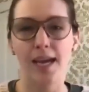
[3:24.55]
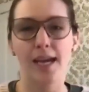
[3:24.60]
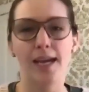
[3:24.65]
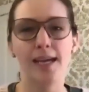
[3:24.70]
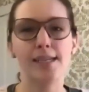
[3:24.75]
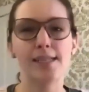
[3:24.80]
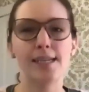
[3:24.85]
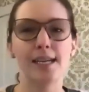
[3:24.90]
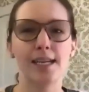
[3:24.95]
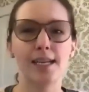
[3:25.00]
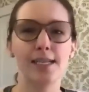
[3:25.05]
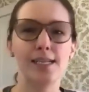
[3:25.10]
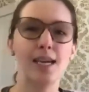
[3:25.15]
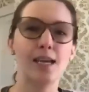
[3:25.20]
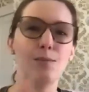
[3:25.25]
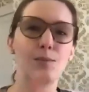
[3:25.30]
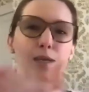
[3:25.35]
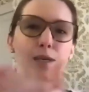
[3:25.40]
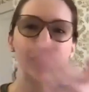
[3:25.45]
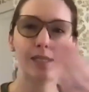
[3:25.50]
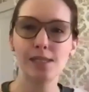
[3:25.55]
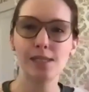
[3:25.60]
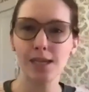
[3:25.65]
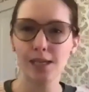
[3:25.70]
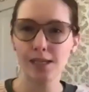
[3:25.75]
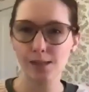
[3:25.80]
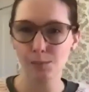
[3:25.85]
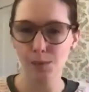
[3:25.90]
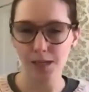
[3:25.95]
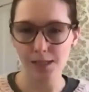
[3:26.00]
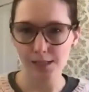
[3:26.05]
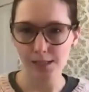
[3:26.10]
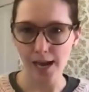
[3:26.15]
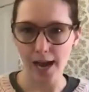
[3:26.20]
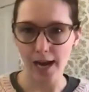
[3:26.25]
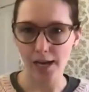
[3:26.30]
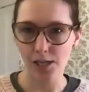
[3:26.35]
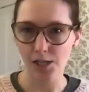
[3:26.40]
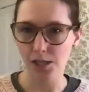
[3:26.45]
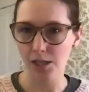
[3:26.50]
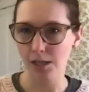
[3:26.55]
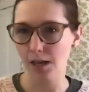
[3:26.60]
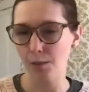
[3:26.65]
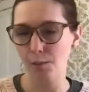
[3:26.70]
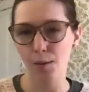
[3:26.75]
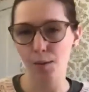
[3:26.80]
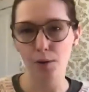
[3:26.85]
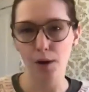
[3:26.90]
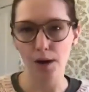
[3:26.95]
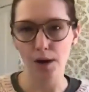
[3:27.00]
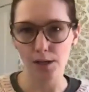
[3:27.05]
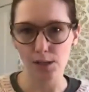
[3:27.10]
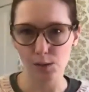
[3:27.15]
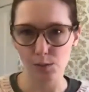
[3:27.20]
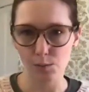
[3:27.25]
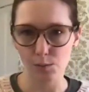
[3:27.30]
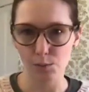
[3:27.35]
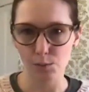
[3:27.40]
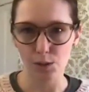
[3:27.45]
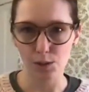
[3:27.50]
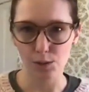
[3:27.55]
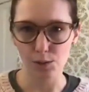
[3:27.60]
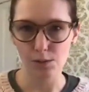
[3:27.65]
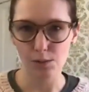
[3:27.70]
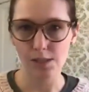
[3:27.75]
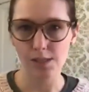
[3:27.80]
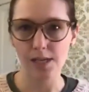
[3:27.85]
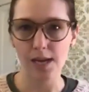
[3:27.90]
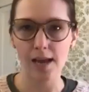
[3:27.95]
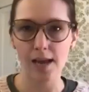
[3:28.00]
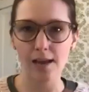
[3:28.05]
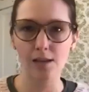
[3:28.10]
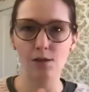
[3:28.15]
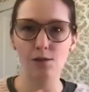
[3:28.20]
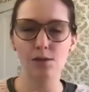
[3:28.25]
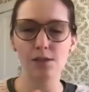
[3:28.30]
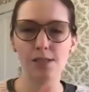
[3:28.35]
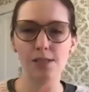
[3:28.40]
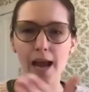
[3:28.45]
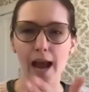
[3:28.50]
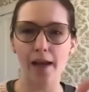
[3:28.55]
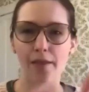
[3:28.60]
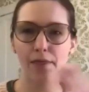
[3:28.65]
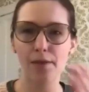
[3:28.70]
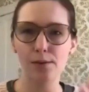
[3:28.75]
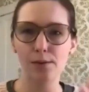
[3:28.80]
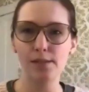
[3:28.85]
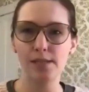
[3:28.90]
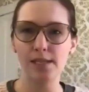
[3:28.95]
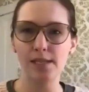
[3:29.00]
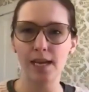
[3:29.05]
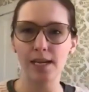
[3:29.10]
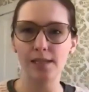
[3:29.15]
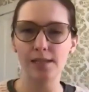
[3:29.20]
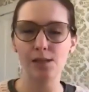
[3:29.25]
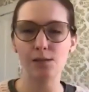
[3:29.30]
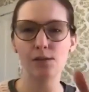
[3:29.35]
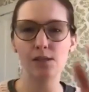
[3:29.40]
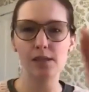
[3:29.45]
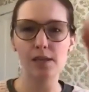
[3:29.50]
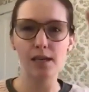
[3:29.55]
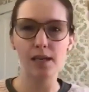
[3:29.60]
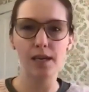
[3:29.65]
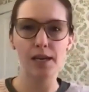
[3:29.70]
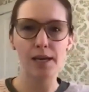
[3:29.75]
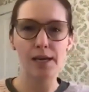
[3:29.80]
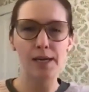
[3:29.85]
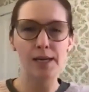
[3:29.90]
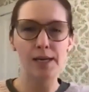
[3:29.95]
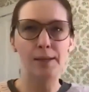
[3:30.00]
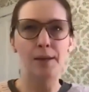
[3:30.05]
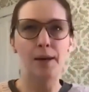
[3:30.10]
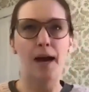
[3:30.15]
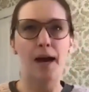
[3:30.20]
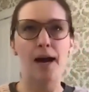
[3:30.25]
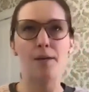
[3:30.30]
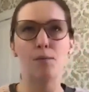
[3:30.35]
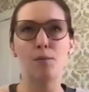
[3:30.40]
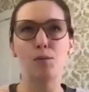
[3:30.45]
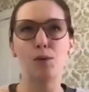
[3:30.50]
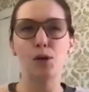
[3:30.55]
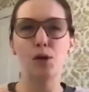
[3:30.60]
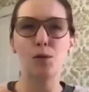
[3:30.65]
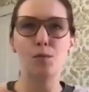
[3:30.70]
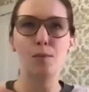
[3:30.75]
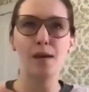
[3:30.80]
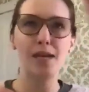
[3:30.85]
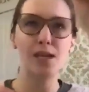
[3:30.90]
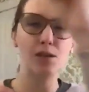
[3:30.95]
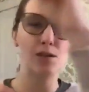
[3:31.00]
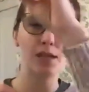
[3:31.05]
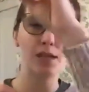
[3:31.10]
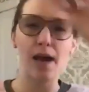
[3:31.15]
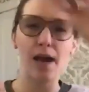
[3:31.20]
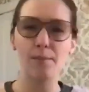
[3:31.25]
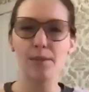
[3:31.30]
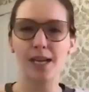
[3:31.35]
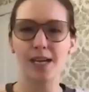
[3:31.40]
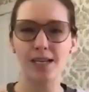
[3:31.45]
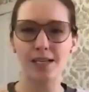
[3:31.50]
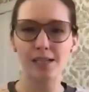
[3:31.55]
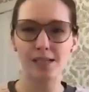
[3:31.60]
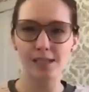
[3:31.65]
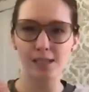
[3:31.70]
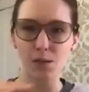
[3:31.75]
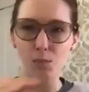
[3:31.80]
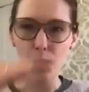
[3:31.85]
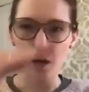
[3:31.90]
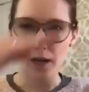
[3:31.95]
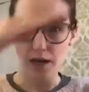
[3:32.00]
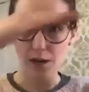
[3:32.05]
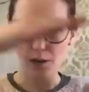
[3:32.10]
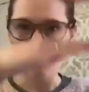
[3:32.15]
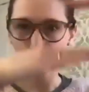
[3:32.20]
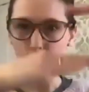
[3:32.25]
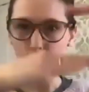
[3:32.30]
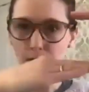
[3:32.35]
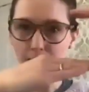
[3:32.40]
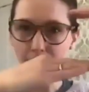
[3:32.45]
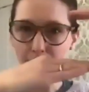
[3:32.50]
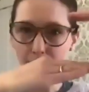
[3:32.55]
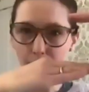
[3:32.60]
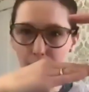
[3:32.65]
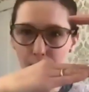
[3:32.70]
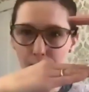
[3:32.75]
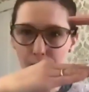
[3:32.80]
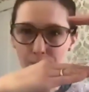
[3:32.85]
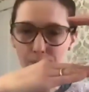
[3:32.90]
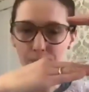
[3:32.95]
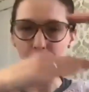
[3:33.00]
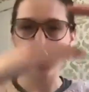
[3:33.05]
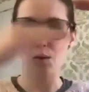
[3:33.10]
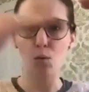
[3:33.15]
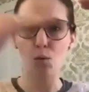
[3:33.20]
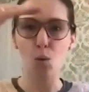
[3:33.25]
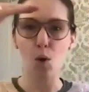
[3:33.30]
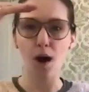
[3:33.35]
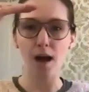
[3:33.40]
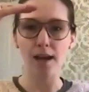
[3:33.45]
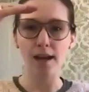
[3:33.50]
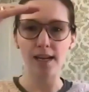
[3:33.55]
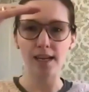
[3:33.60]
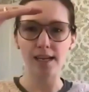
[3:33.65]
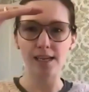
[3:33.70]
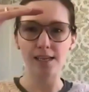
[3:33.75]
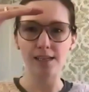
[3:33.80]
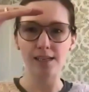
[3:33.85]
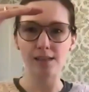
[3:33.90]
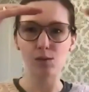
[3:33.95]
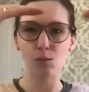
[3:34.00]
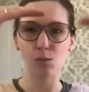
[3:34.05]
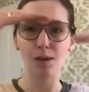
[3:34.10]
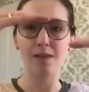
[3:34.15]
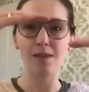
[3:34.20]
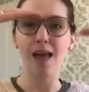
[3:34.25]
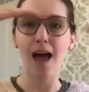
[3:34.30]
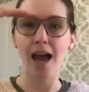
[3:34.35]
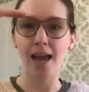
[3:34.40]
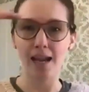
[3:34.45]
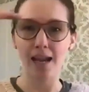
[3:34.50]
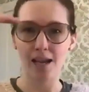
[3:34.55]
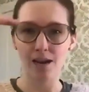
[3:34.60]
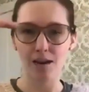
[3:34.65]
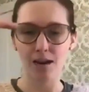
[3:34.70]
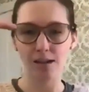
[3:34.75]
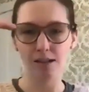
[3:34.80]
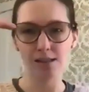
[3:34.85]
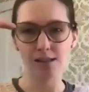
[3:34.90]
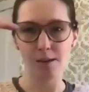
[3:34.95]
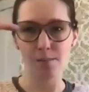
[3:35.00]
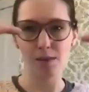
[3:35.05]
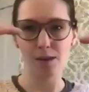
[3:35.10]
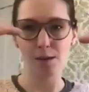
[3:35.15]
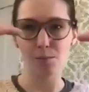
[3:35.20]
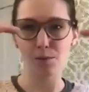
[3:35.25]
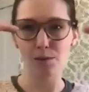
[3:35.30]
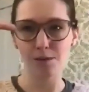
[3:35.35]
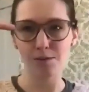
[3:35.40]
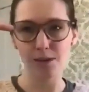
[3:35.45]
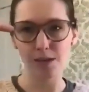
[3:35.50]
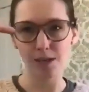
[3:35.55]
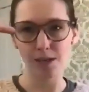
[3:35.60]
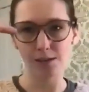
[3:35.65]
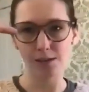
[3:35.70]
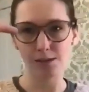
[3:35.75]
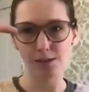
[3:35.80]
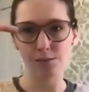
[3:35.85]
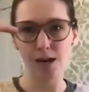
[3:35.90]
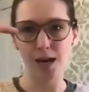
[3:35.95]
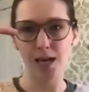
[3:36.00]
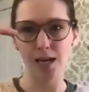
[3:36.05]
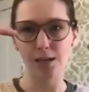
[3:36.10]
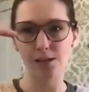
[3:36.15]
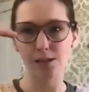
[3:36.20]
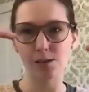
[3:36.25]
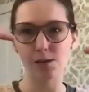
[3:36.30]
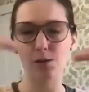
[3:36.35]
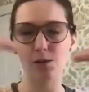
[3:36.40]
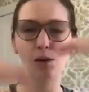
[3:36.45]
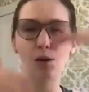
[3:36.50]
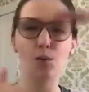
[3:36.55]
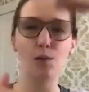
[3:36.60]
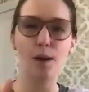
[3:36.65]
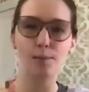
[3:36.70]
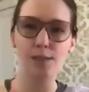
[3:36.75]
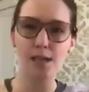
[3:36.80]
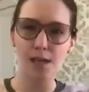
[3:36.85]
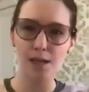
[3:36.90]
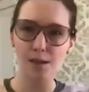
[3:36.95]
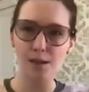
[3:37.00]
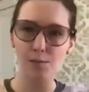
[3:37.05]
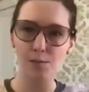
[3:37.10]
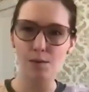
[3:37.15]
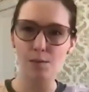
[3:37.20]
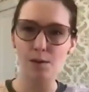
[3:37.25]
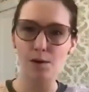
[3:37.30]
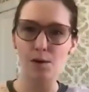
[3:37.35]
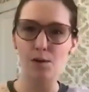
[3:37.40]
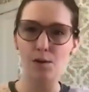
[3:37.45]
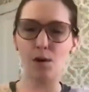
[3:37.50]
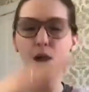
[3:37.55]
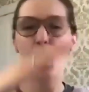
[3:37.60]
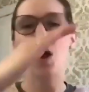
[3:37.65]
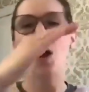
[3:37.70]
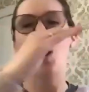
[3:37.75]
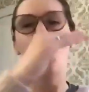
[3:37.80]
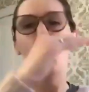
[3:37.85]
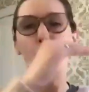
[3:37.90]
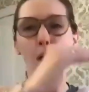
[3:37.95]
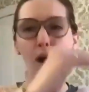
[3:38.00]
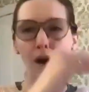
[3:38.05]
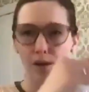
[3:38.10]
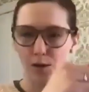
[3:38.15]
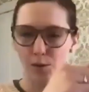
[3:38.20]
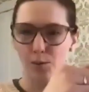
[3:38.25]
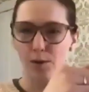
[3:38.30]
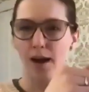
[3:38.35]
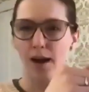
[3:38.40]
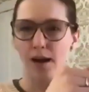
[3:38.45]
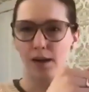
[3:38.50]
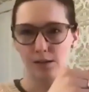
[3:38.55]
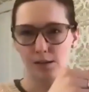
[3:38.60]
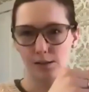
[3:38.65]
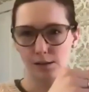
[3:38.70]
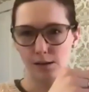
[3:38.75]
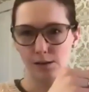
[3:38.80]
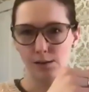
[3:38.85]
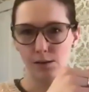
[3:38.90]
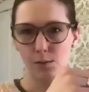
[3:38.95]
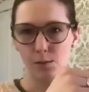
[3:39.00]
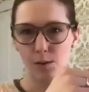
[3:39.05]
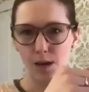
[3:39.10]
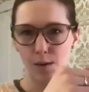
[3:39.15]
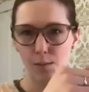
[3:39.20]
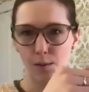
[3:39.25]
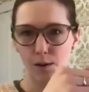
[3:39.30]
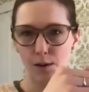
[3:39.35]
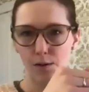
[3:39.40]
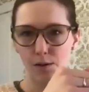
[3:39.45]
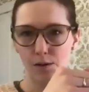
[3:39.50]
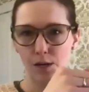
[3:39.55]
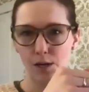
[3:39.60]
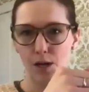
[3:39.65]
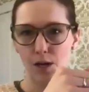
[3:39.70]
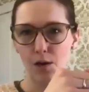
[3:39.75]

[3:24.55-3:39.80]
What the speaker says: It's going to take me 6 months to actually get my product produced. And you just add those dates. You see, make your timeline and see what can overlap and what is reliant on something previous, right? So your website could be built while your product is also being built.